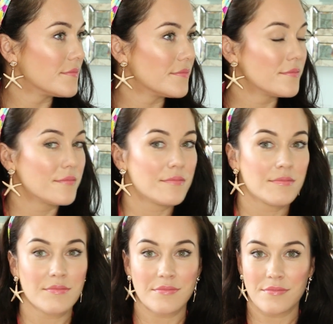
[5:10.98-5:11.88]

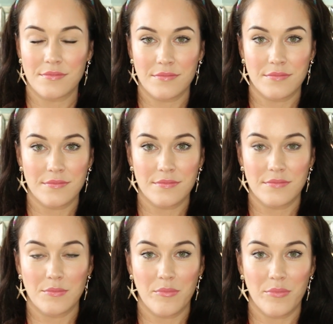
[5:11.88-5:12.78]

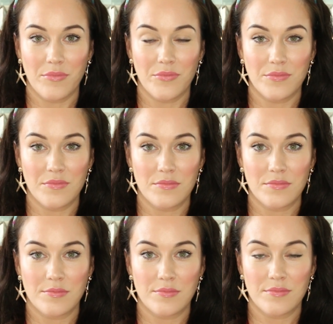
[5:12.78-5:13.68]

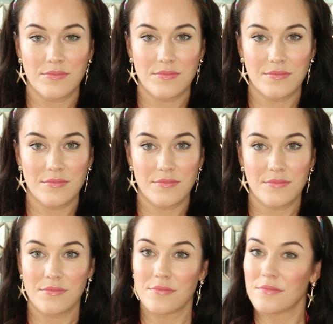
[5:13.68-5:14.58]

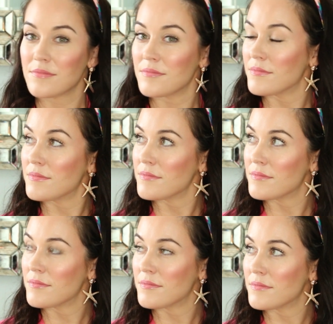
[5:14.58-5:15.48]

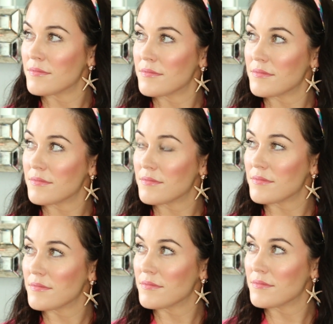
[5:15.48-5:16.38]

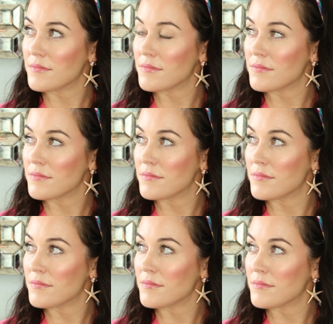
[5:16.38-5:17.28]

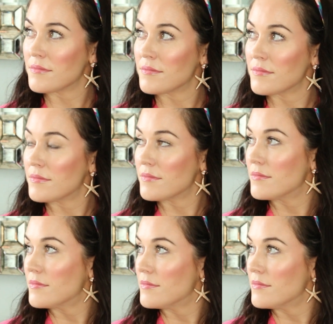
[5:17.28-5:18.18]

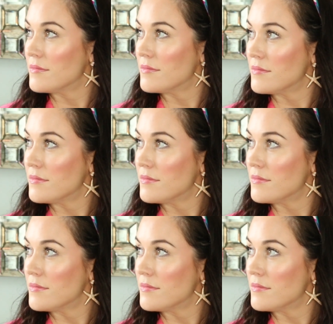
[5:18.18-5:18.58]
No one is speaking in this clip.